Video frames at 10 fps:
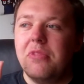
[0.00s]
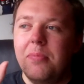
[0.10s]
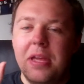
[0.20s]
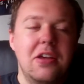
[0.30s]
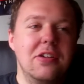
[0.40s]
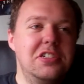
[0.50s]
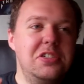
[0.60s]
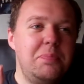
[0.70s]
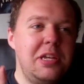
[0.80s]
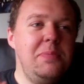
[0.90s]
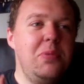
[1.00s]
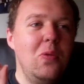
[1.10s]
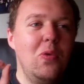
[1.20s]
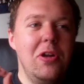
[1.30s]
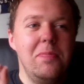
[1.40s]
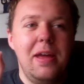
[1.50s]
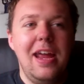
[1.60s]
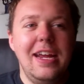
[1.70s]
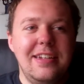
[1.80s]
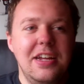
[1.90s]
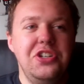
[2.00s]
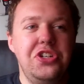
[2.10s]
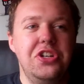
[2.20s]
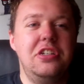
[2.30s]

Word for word: because people weren't paying attention